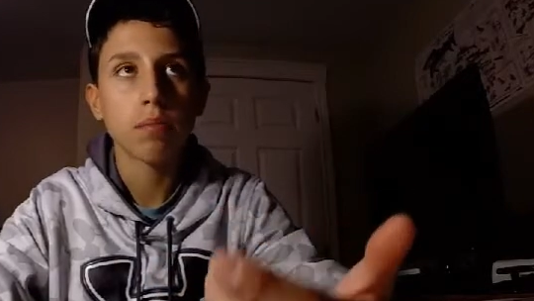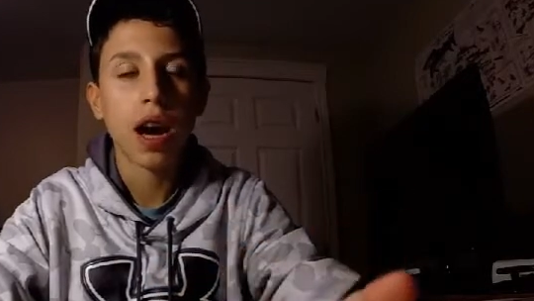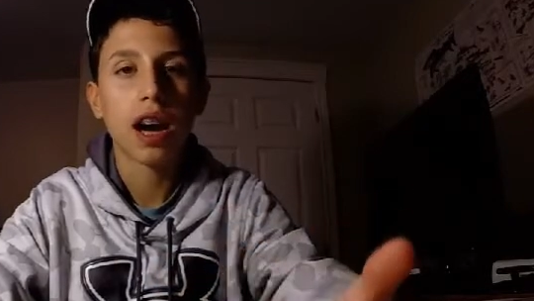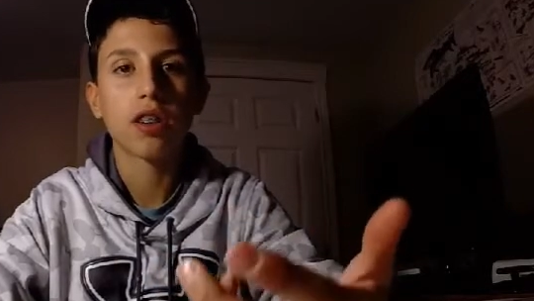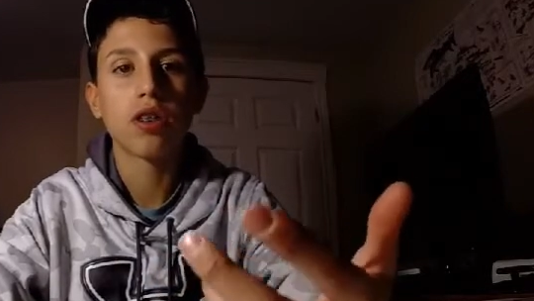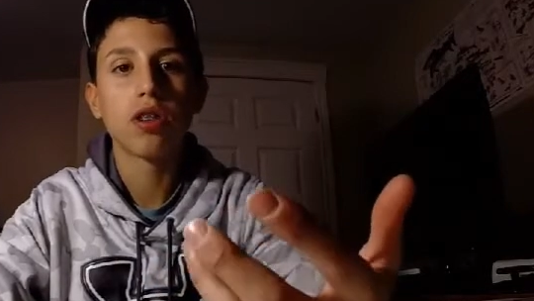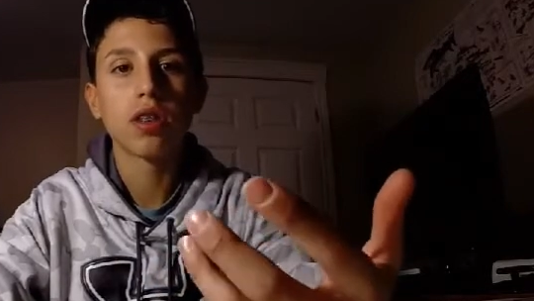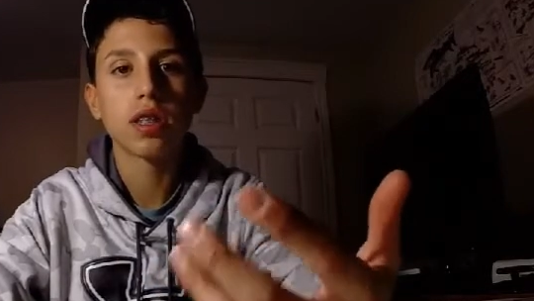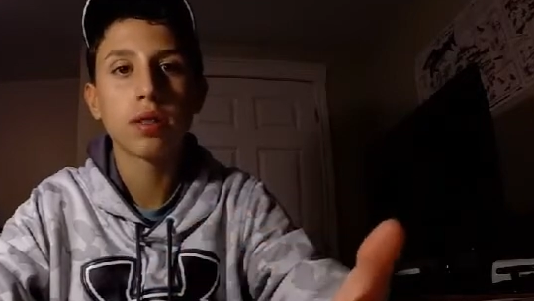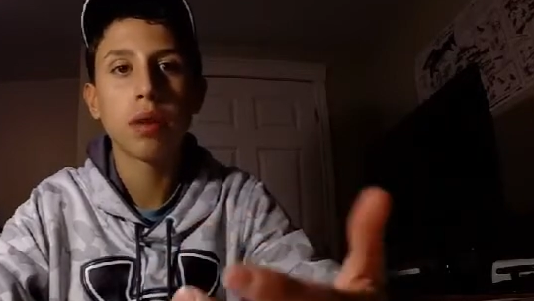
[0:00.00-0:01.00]

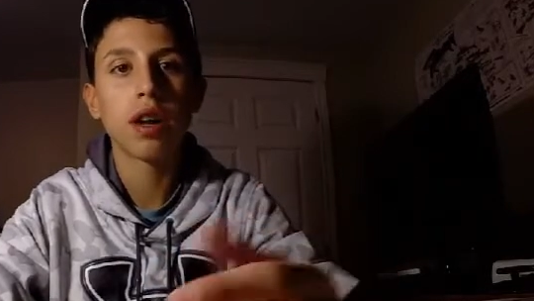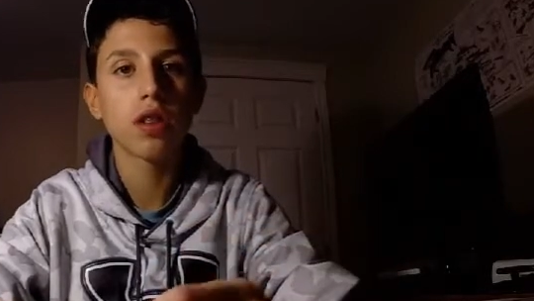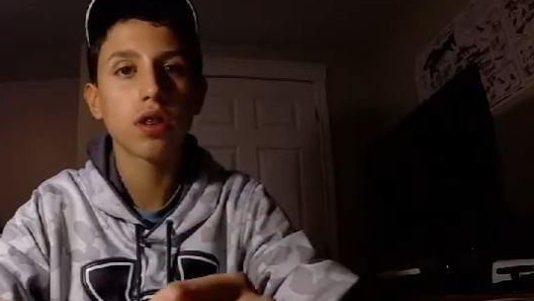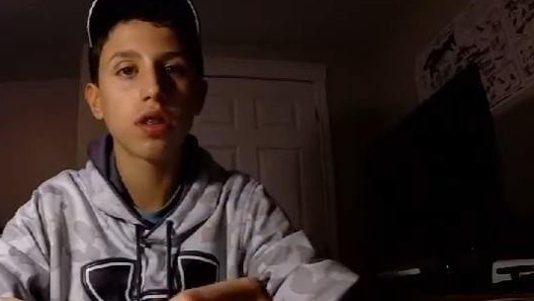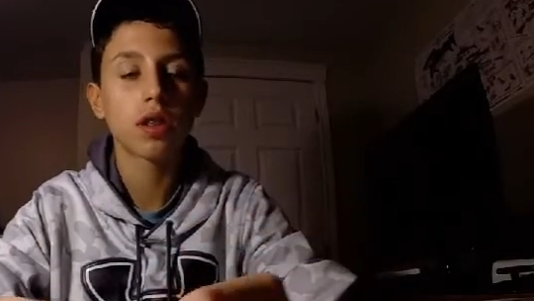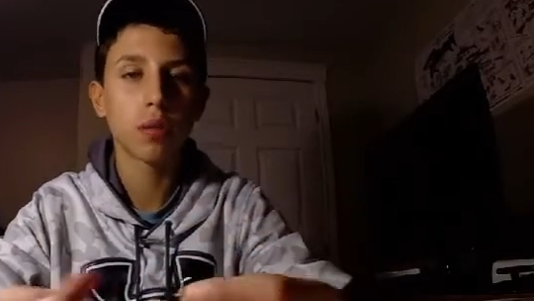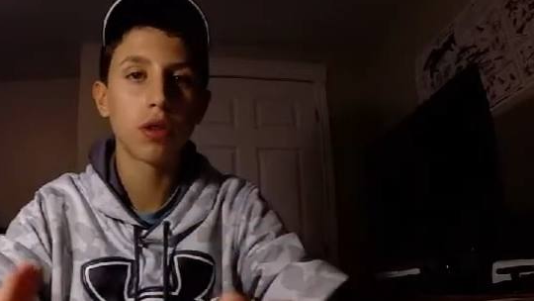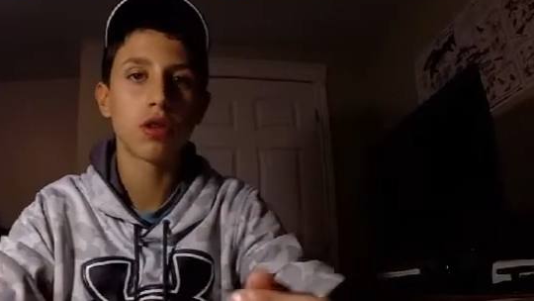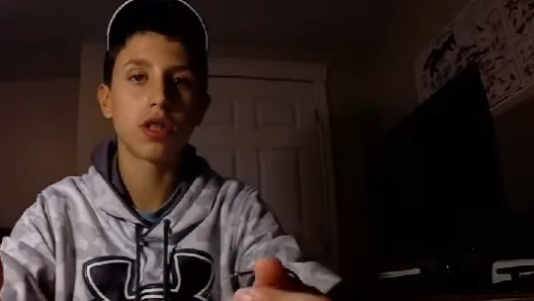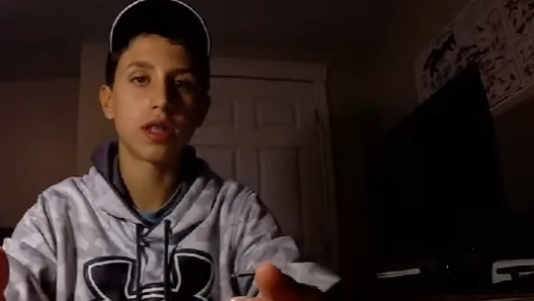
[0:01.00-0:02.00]
mackerel, smelt, some
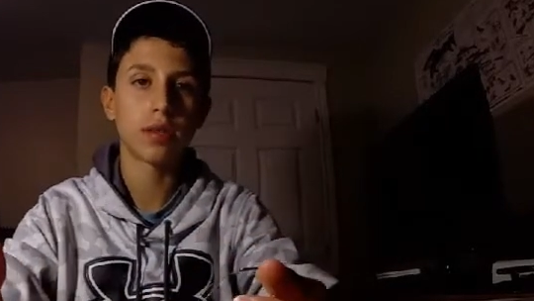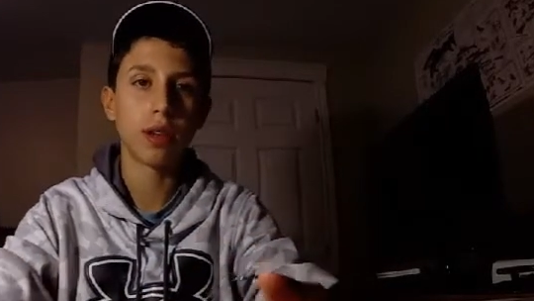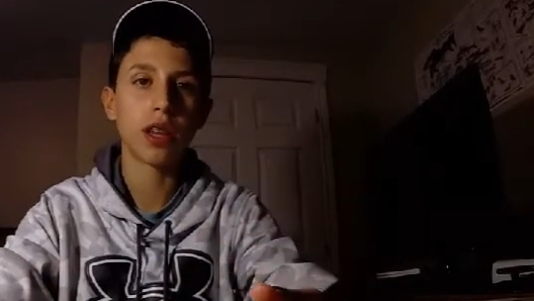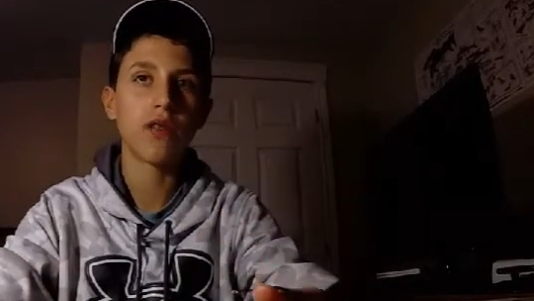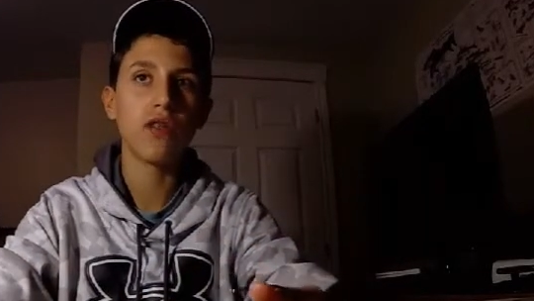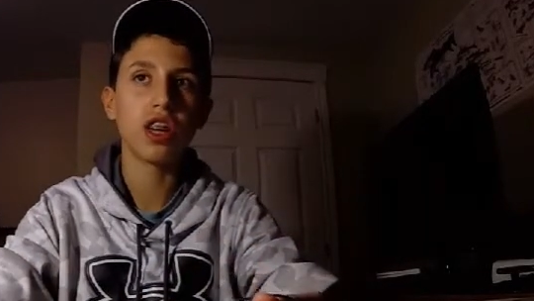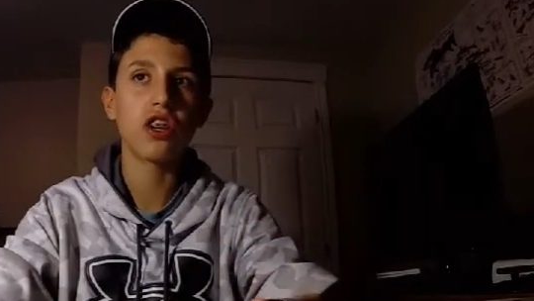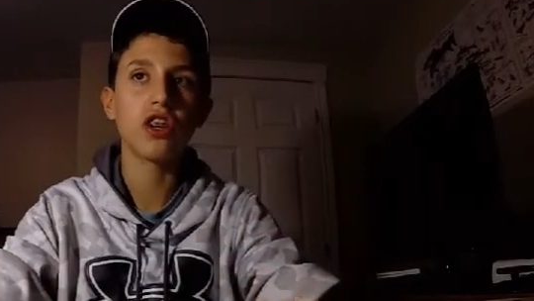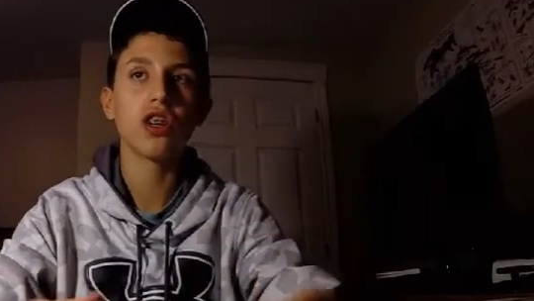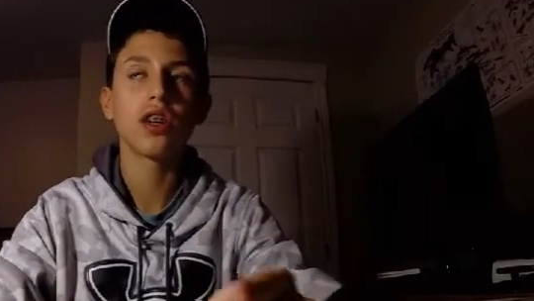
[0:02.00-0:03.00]
of those smelly
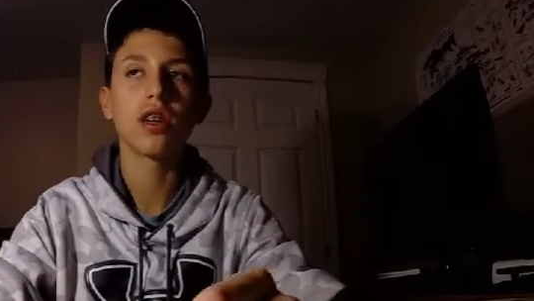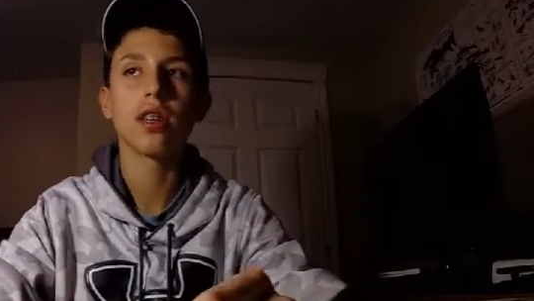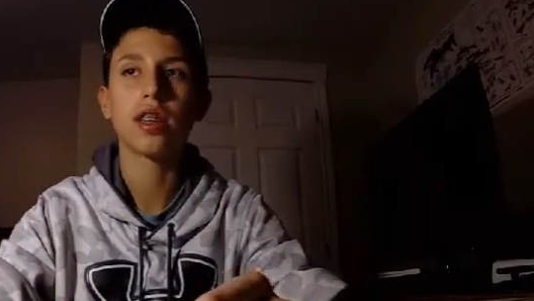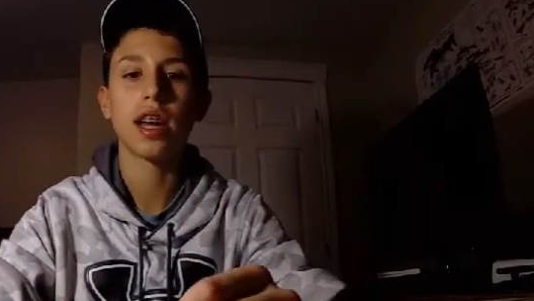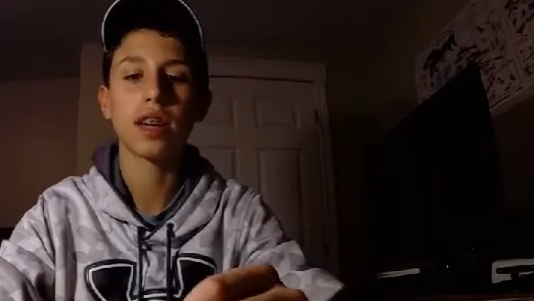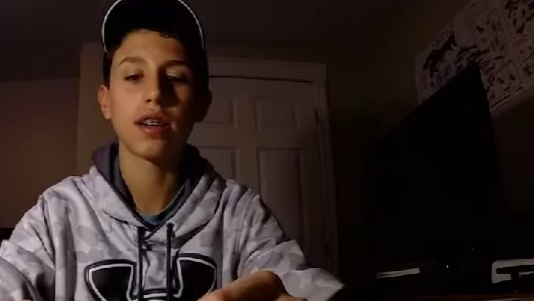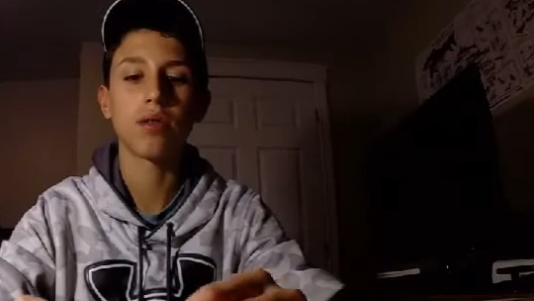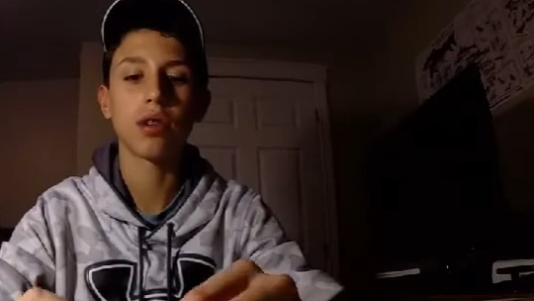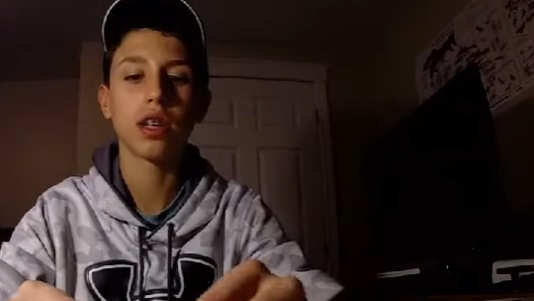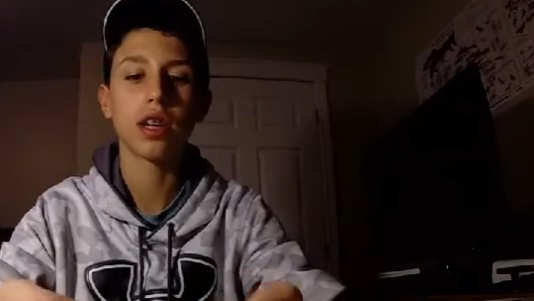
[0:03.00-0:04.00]
fish that
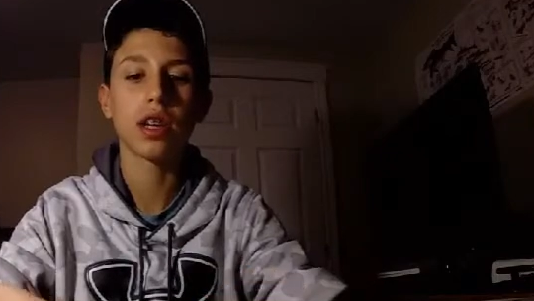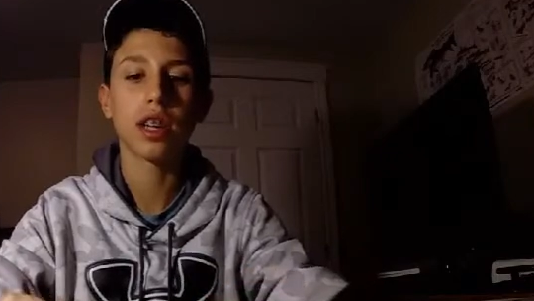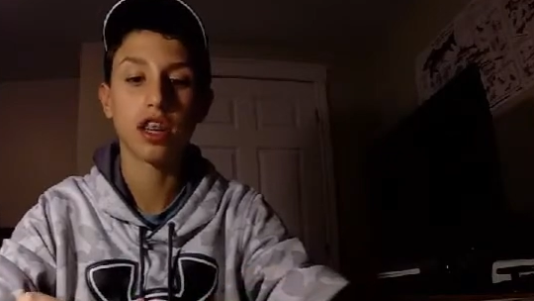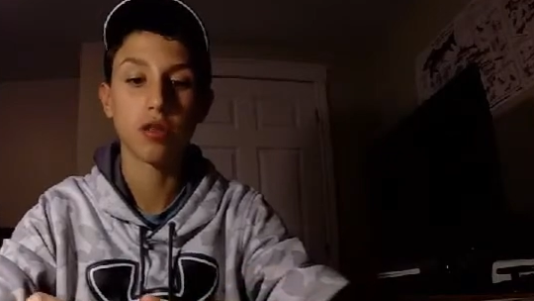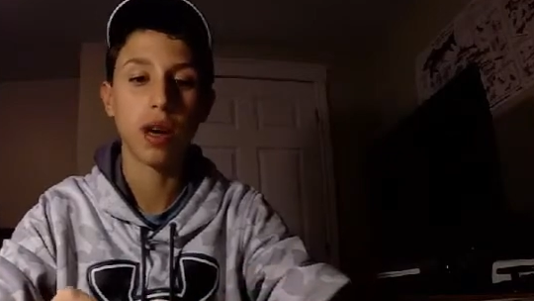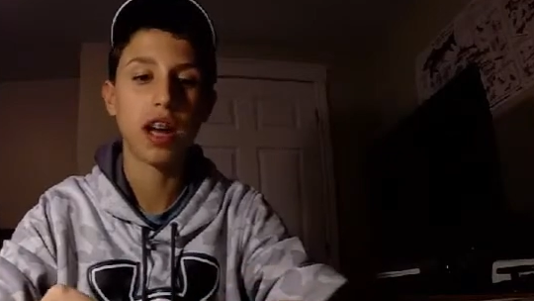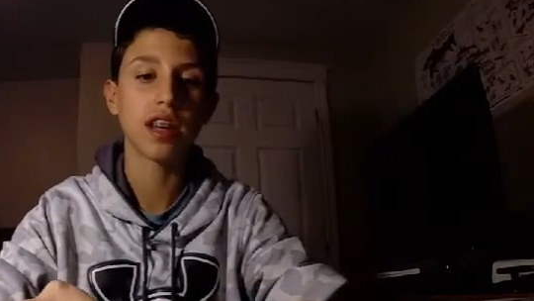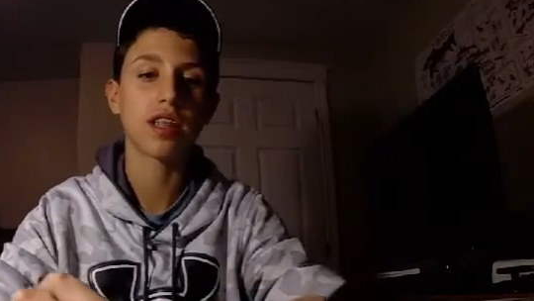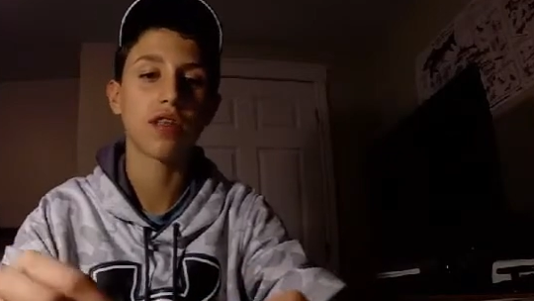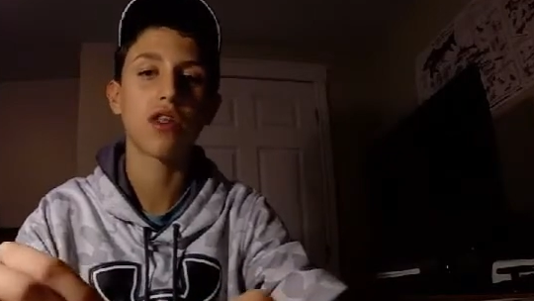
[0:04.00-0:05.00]
really catch
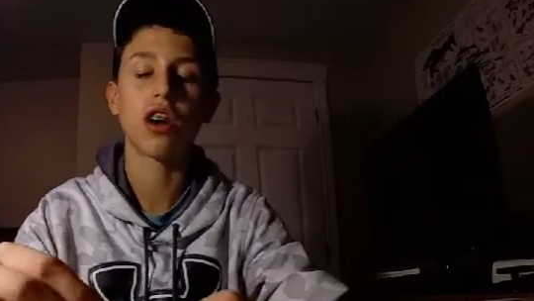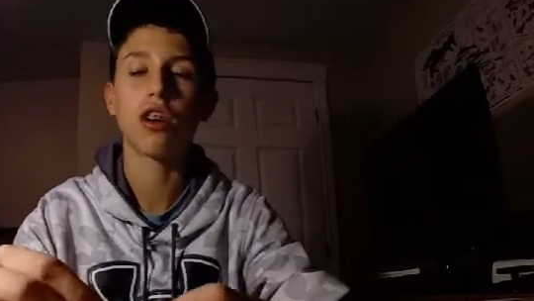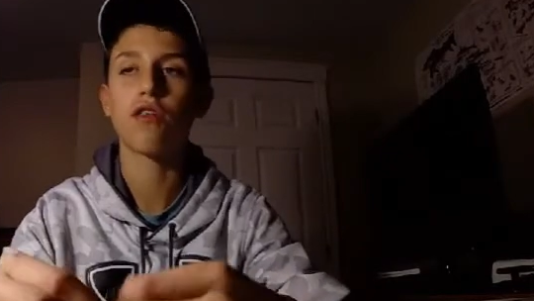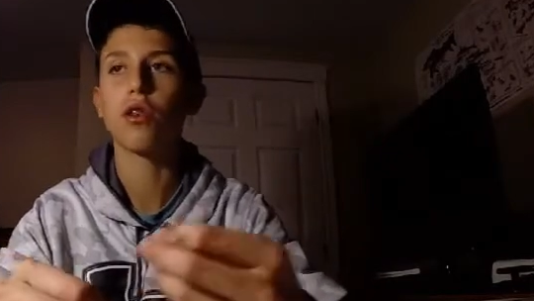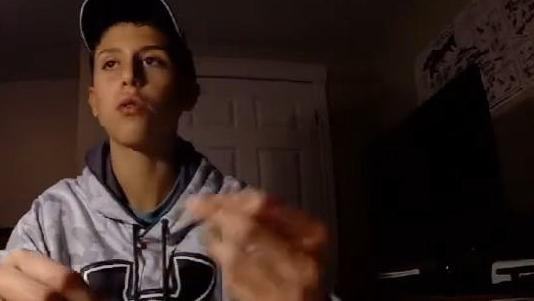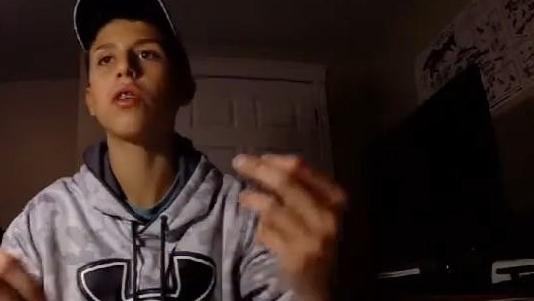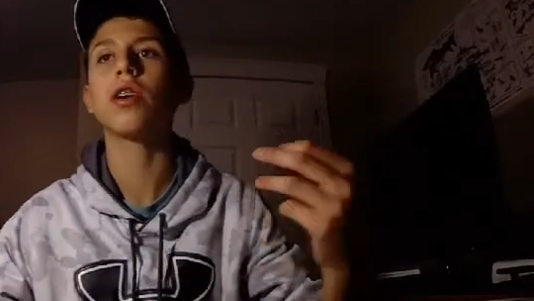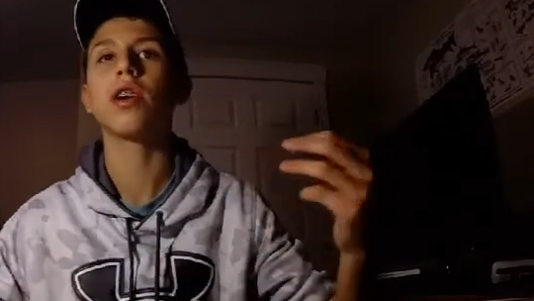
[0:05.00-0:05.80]
bass. I've caught a few.